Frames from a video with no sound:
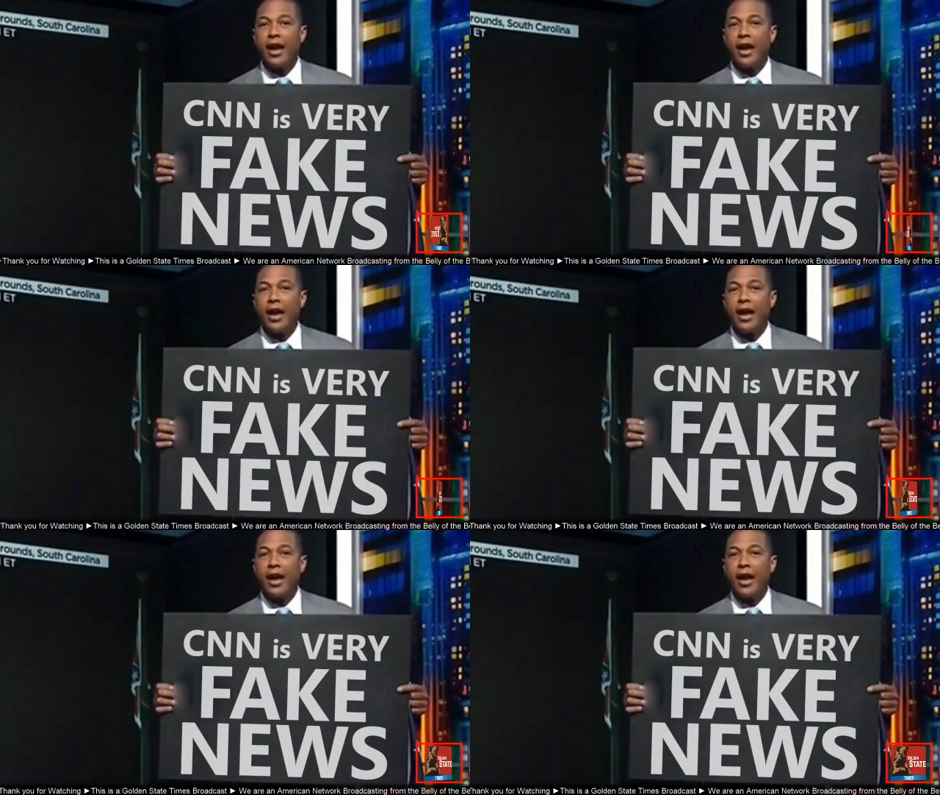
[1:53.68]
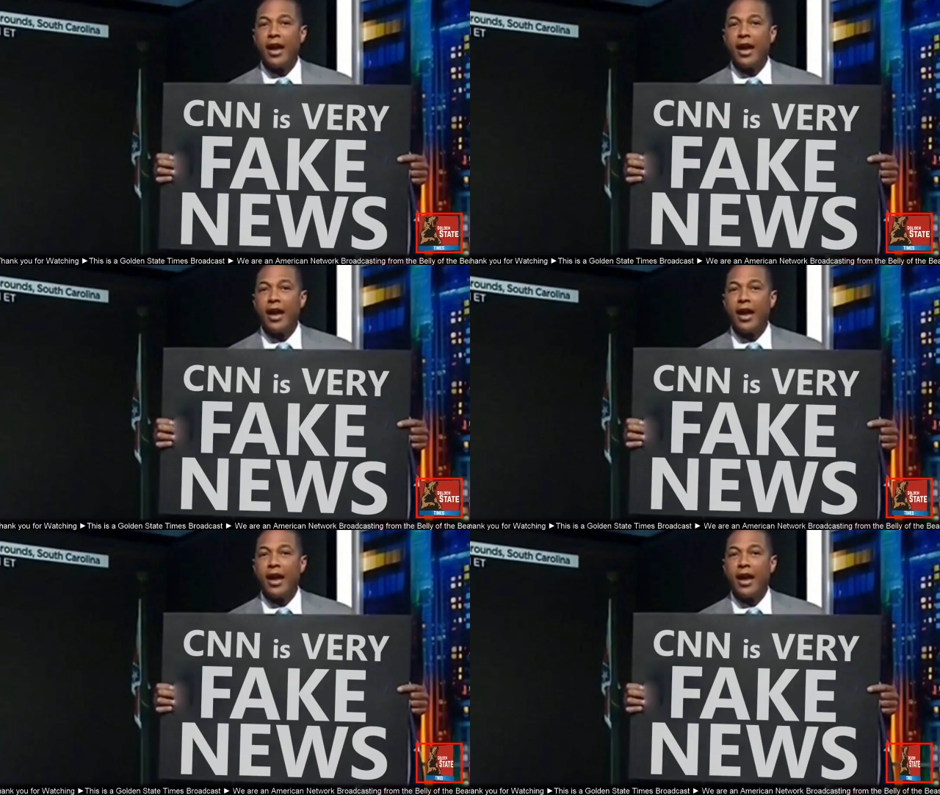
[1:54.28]

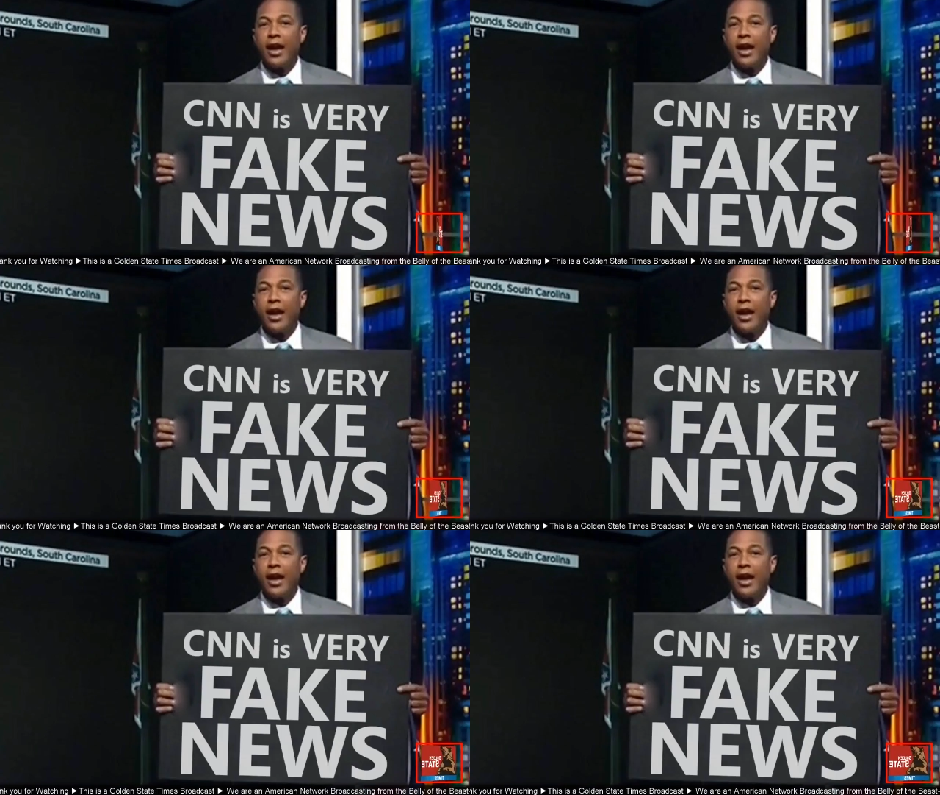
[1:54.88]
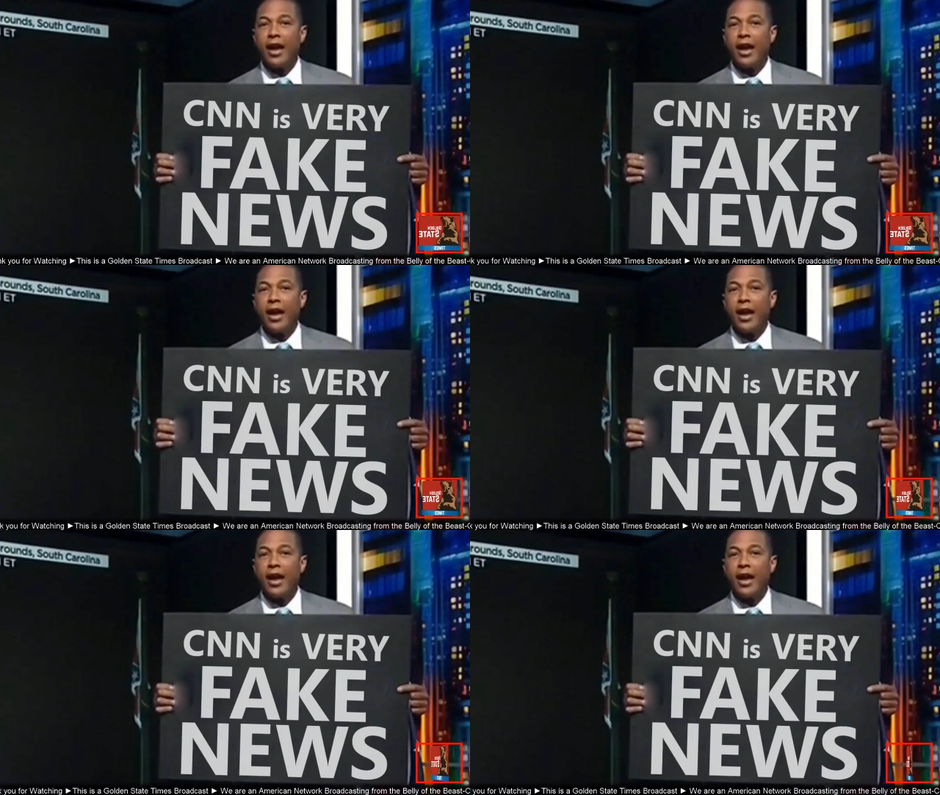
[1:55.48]

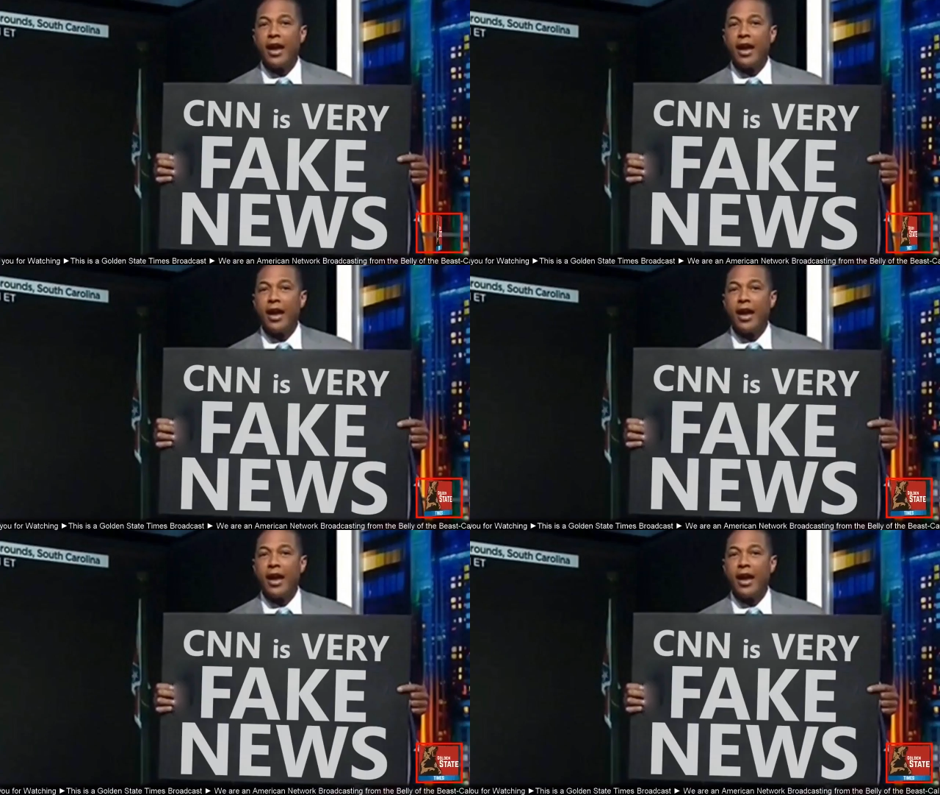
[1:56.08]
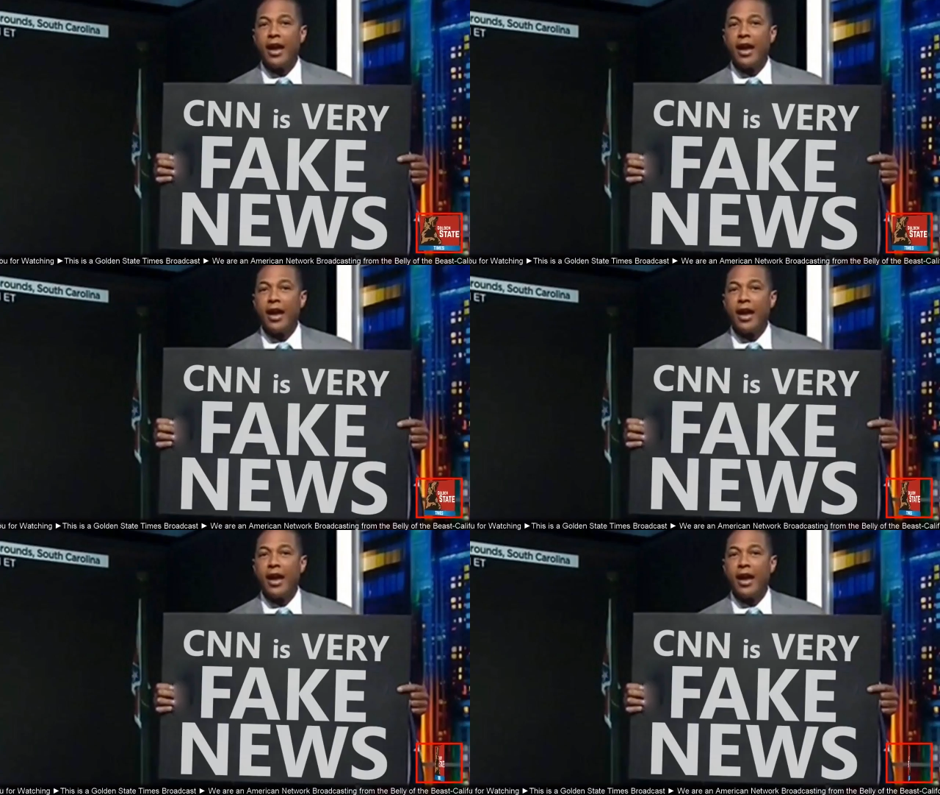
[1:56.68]

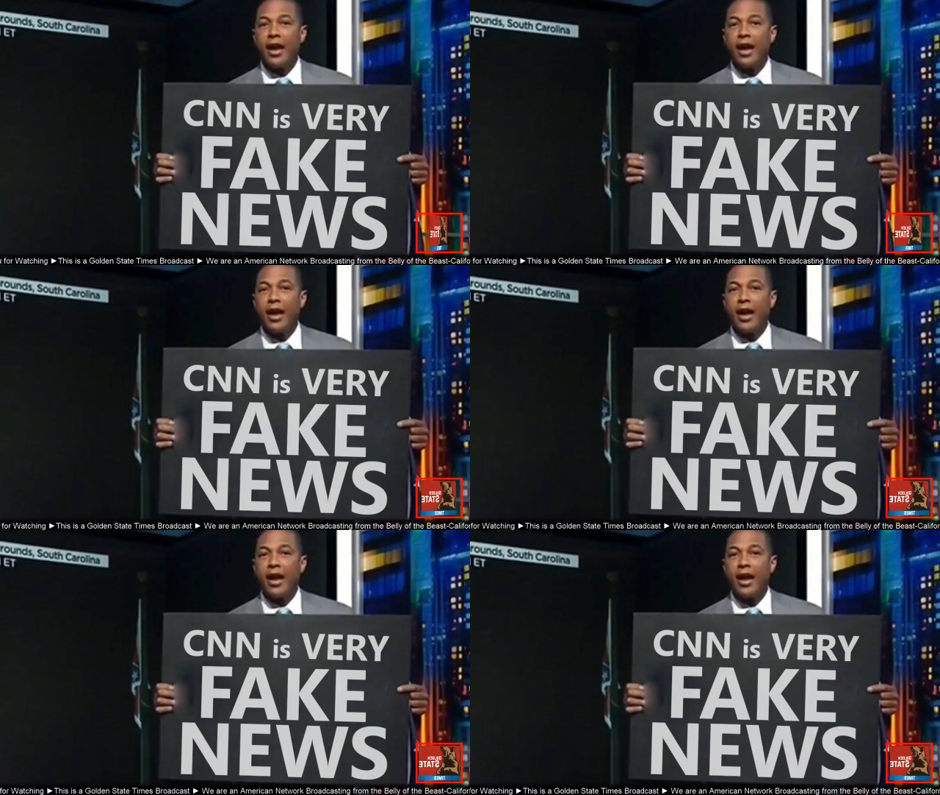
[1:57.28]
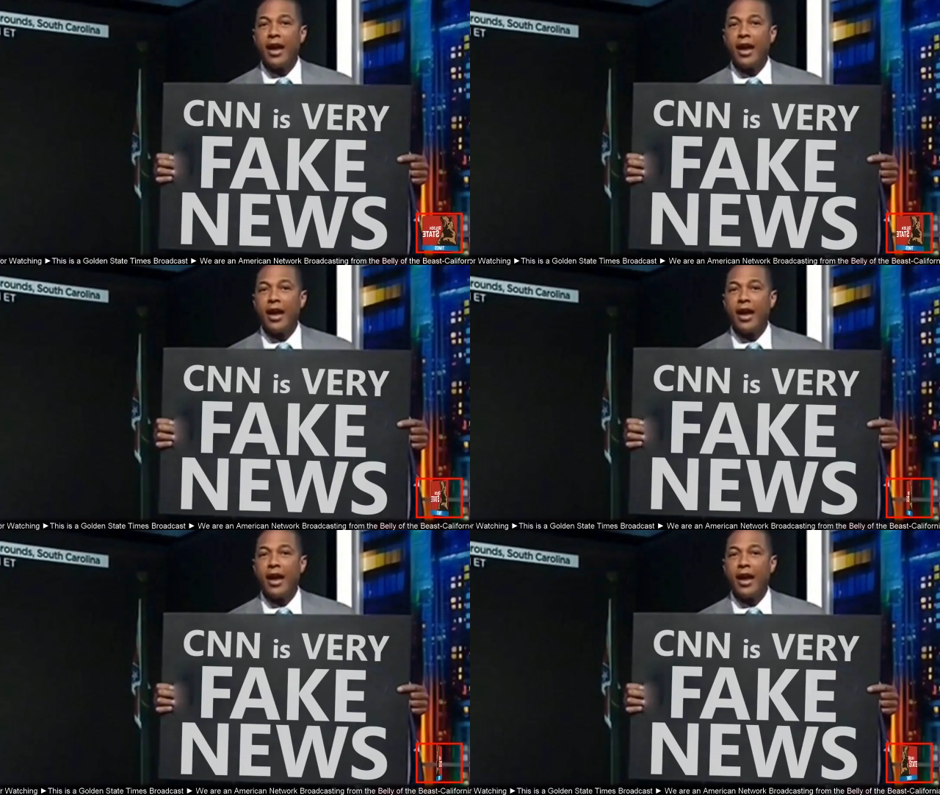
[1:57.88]

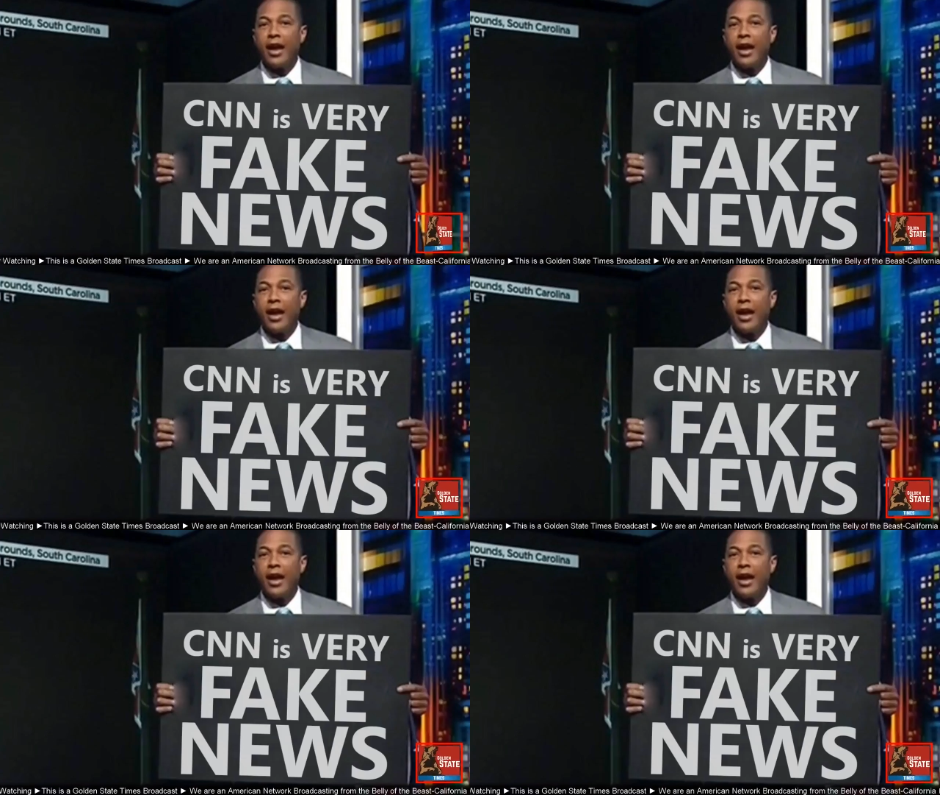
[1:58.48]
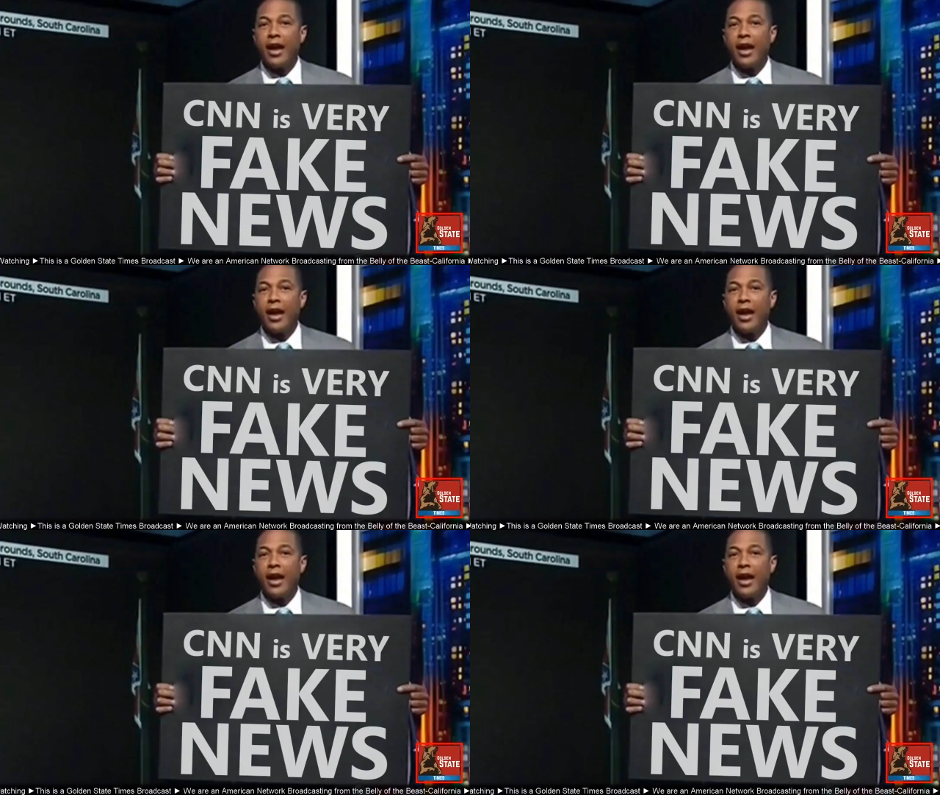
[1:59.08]

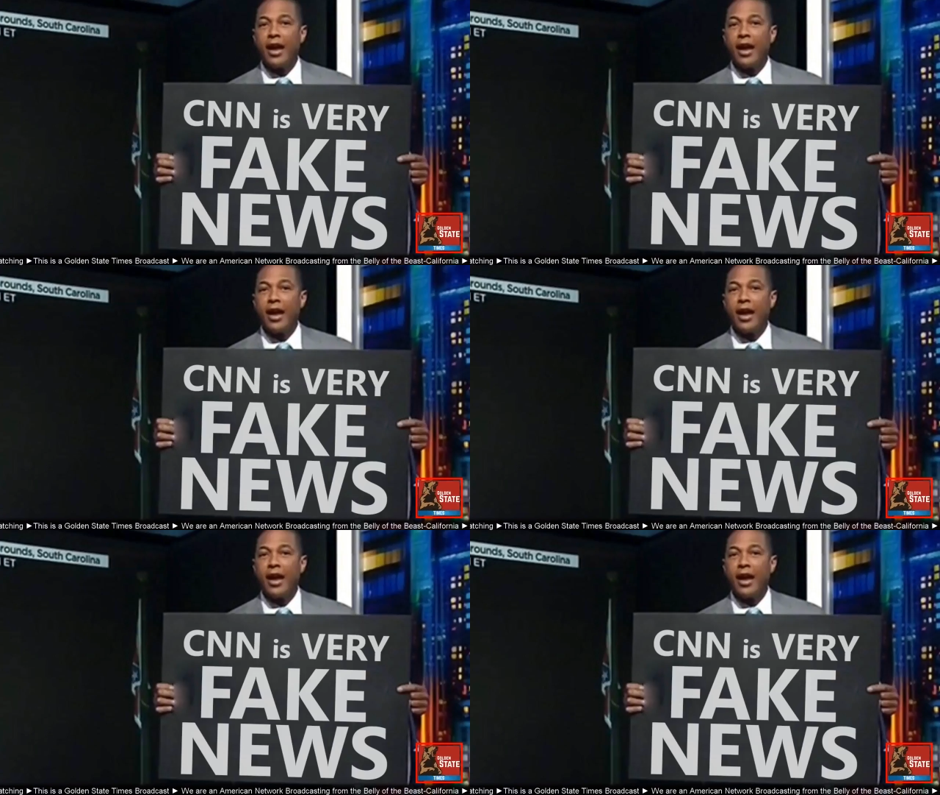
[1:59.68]
[no speech]